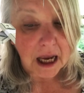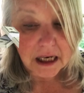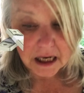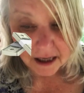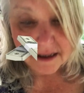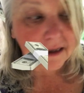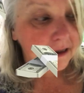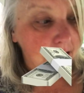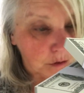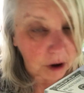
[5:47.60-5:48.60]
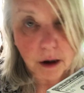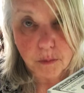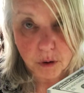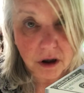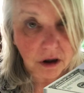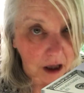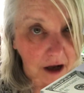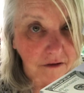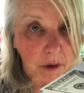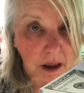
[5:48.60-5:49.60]
and yes, you end up putting a
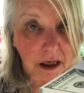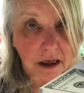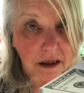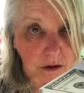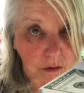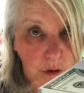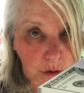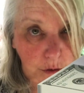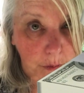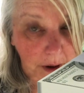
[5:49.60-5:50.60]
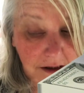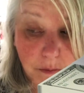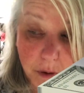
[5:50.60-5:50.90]
lot of money into an old bus,